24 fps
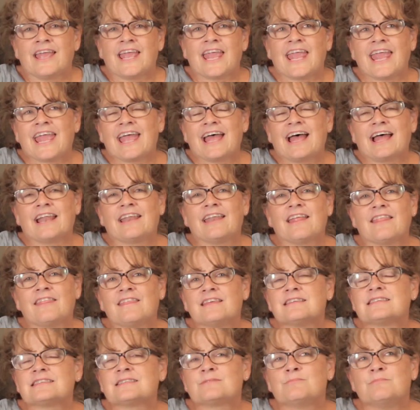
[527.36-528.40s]
And
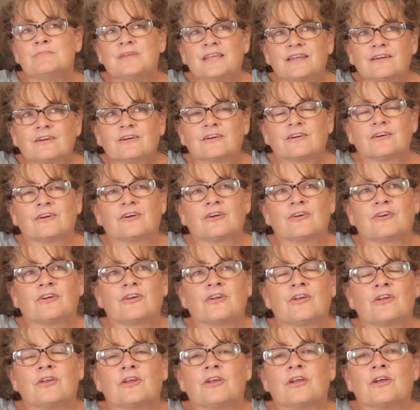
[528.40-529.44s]
this mirror
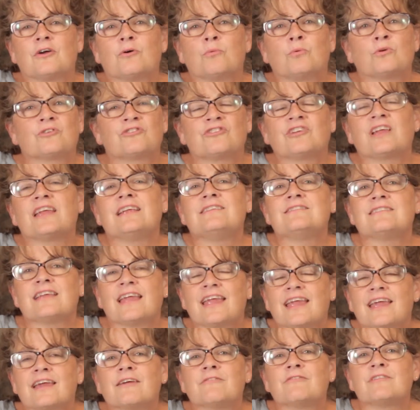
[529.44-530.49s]
will change
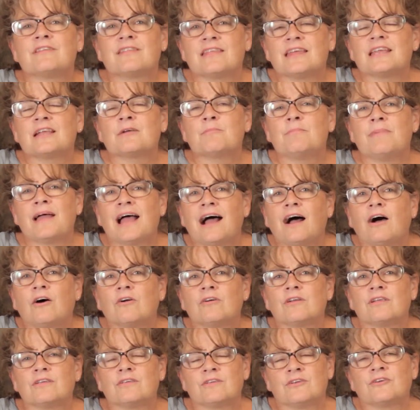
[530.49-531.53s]
everything
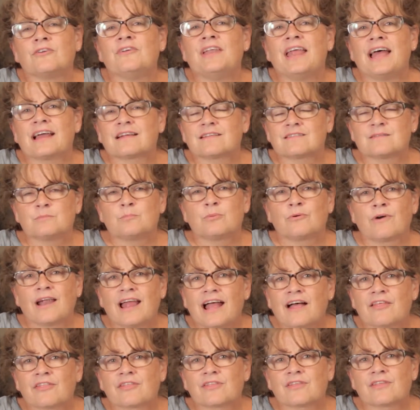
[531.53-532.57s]
about your next
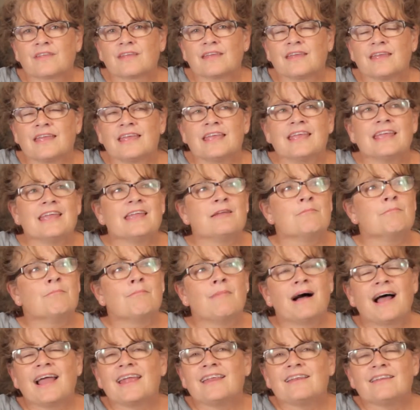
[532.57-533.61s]
breath. It
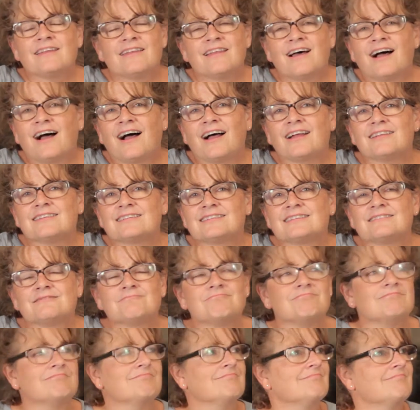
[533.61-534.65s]
might not,
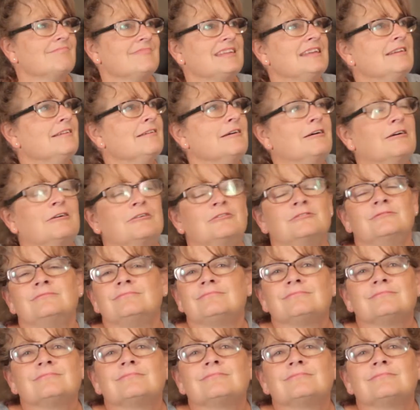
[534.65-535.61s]
you know,